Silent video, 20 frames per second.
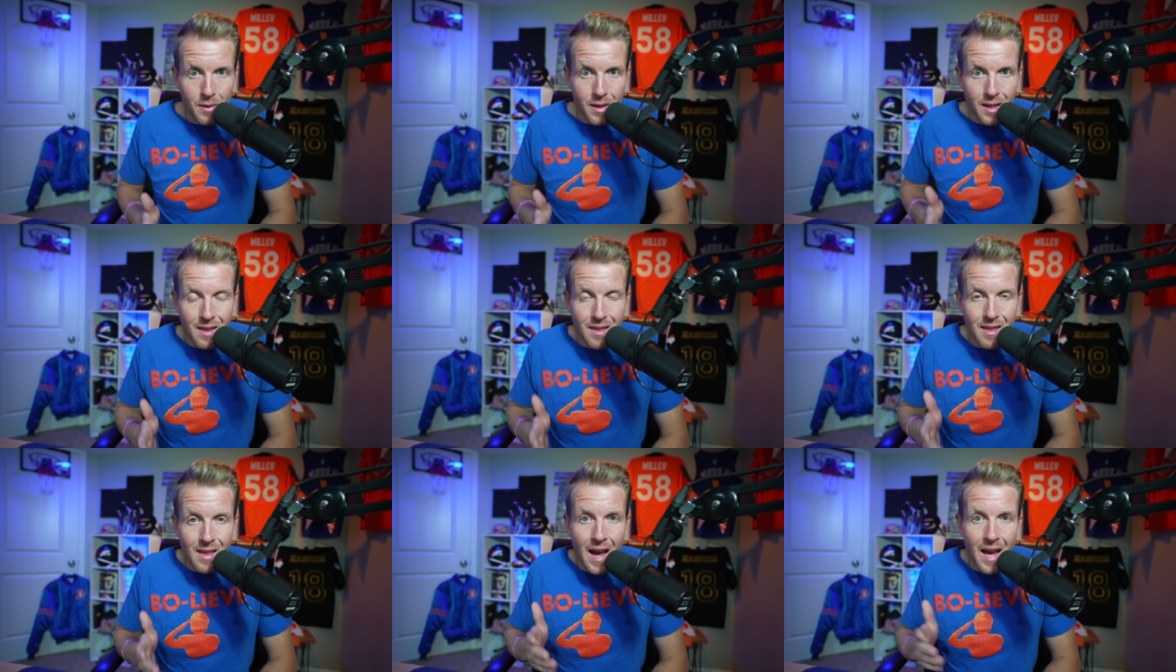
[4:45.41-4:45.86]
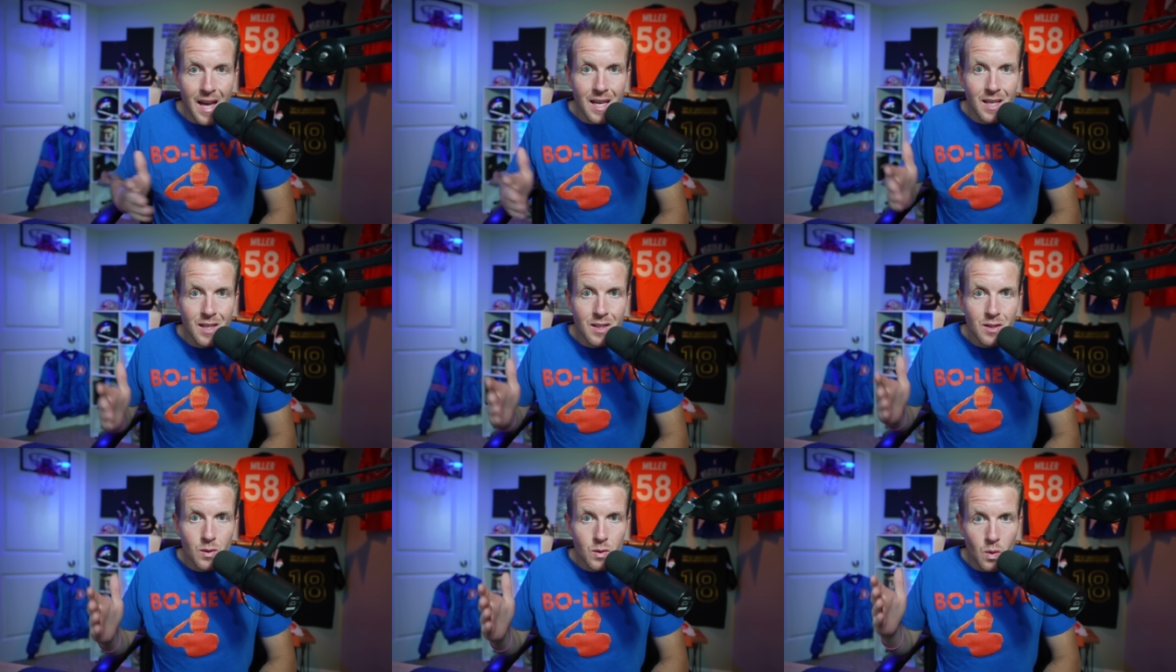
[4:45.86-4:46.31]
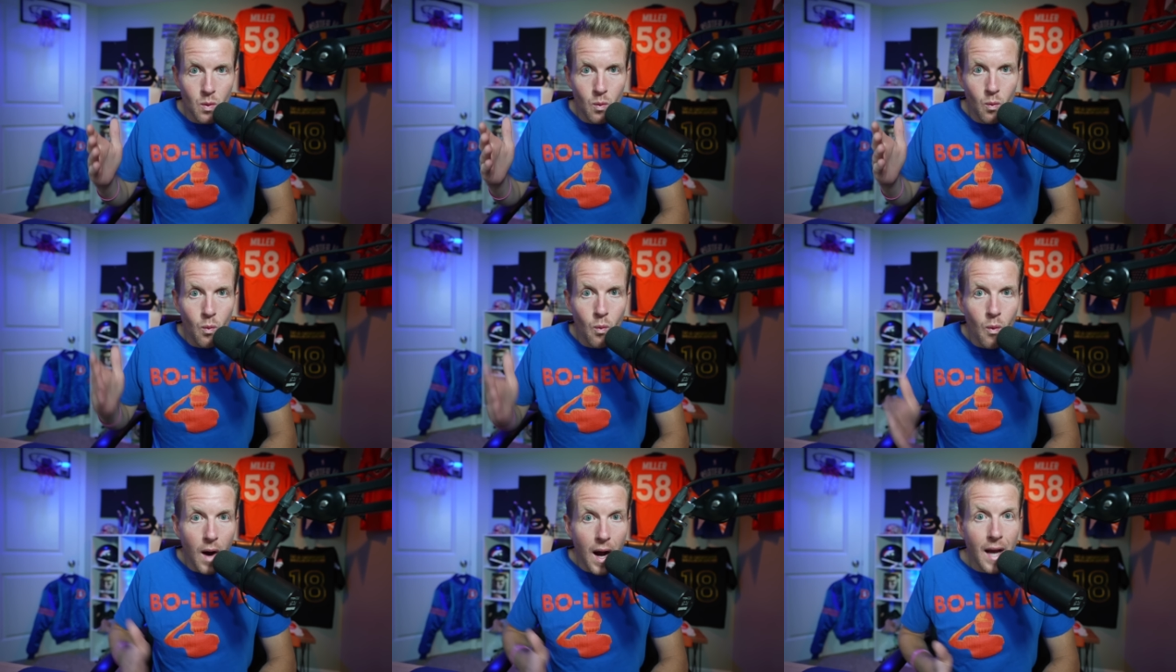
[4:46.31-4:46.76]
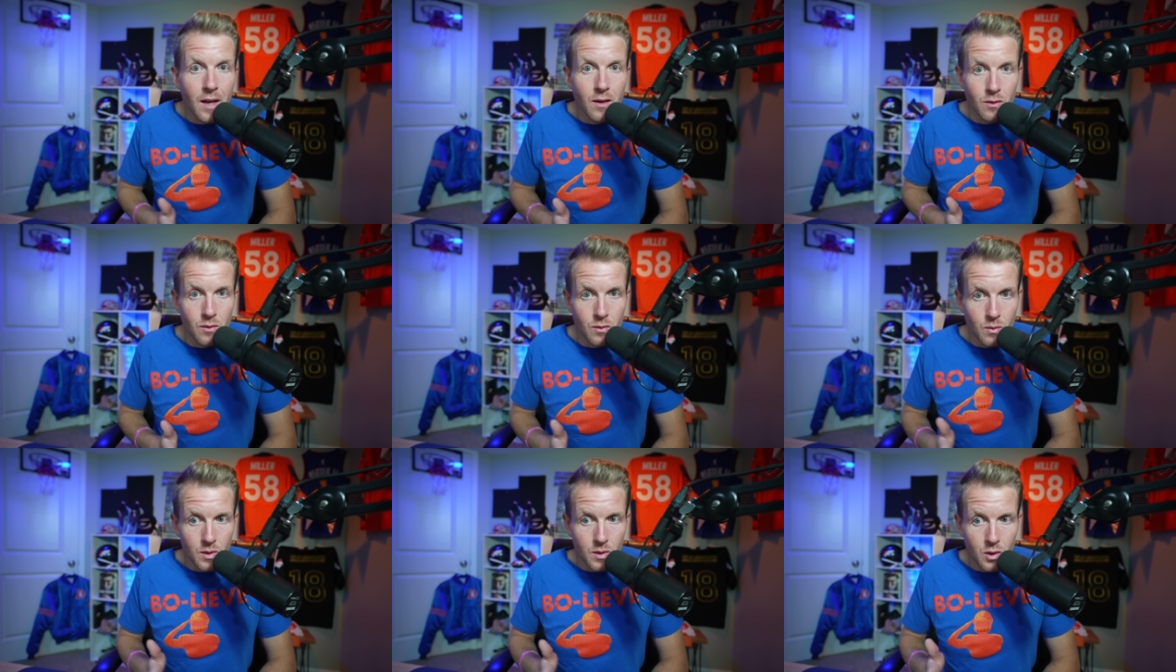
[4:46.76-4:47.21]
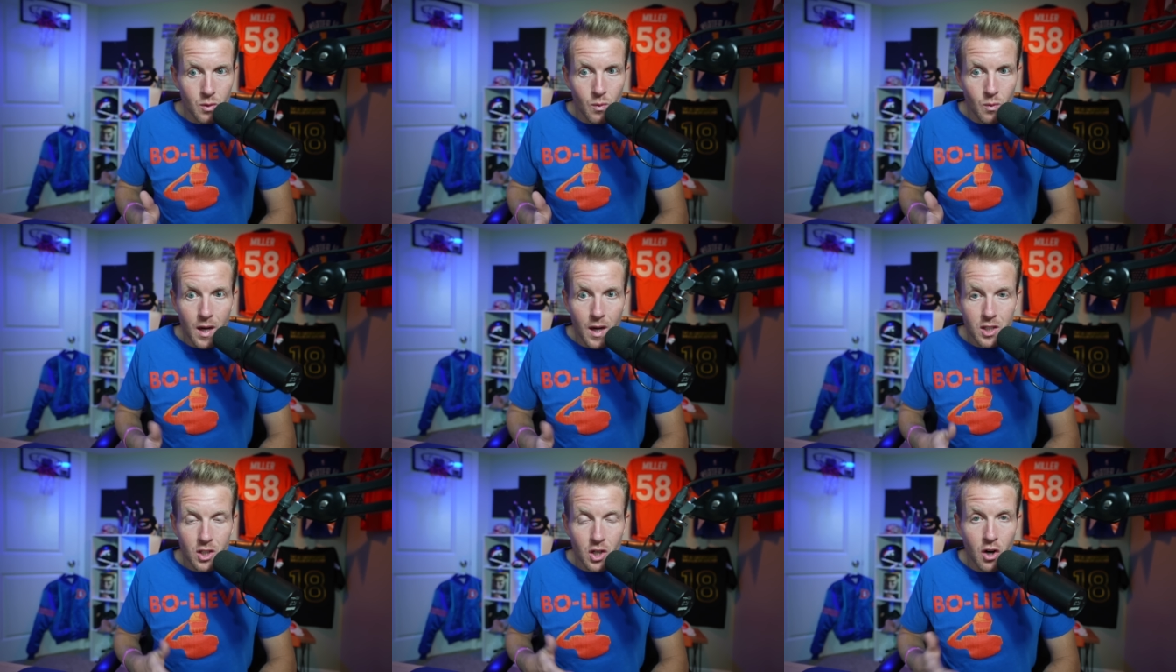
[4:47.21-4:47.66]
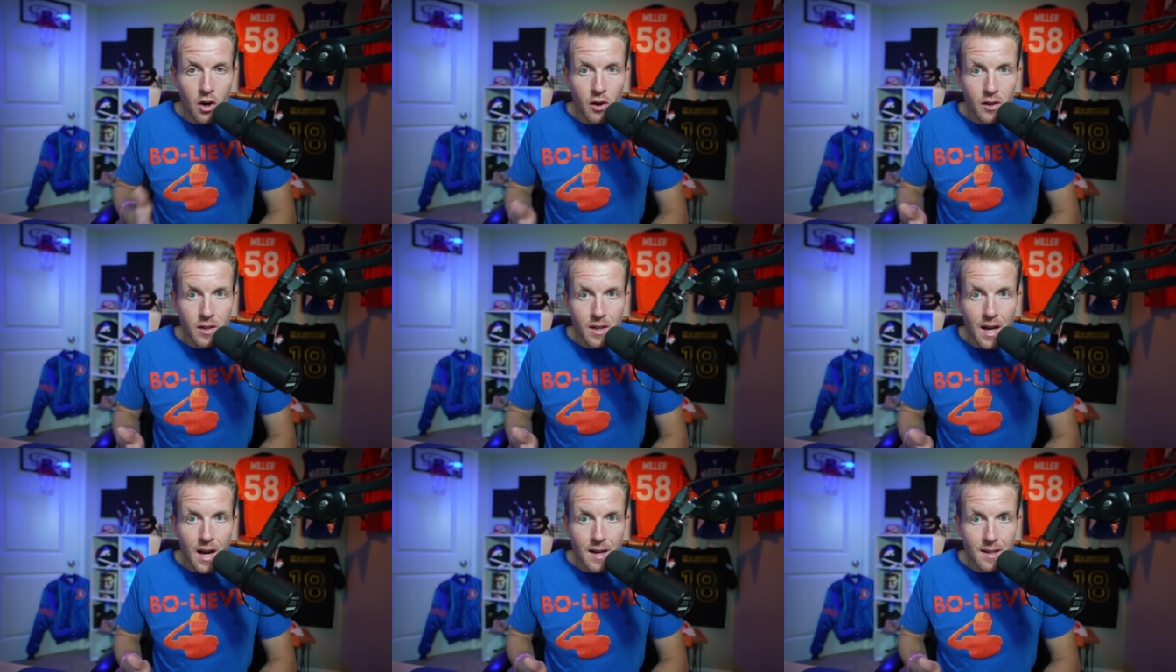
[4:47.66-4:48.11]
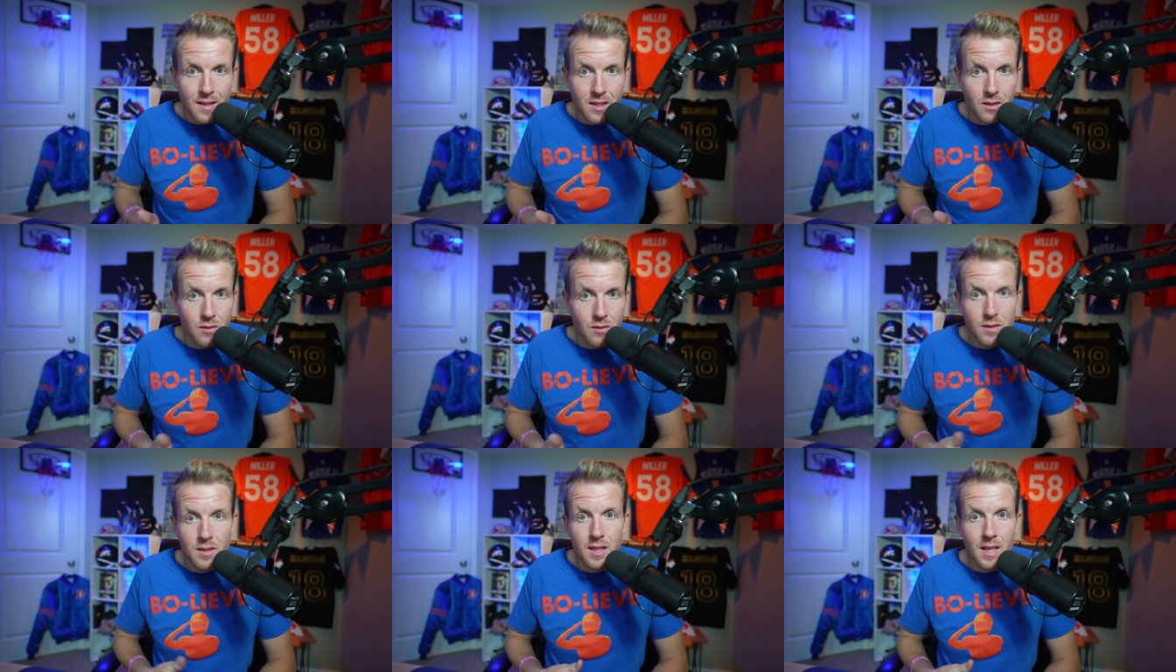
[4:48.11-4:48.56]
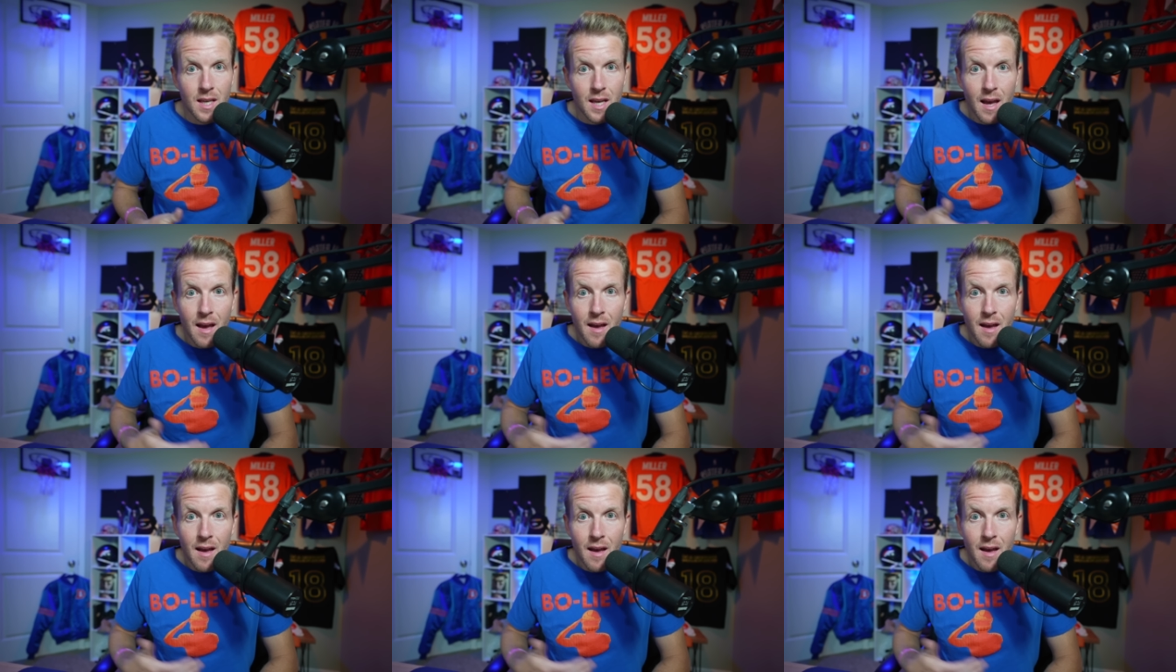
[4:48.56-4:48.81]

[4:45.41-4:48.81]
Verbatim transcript: Like that is wild when you watch Hard Knocks and you see